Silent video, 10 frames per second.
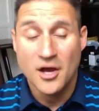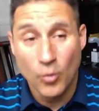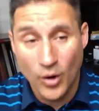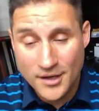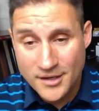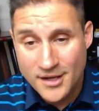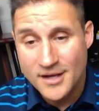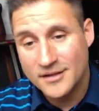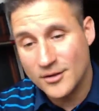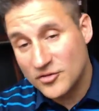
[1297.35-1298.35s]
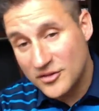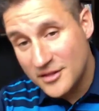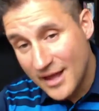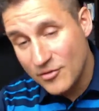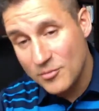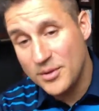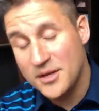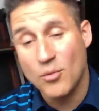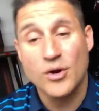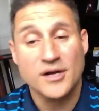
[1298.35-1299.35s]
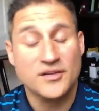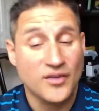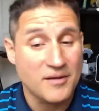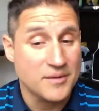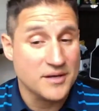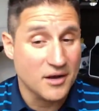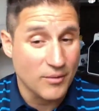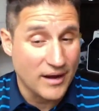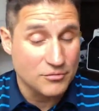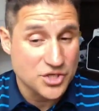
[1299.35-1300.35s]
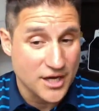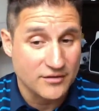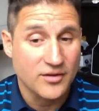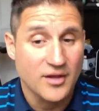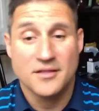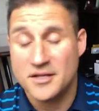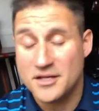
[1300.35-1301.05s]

One, there has never been more excitement around chess.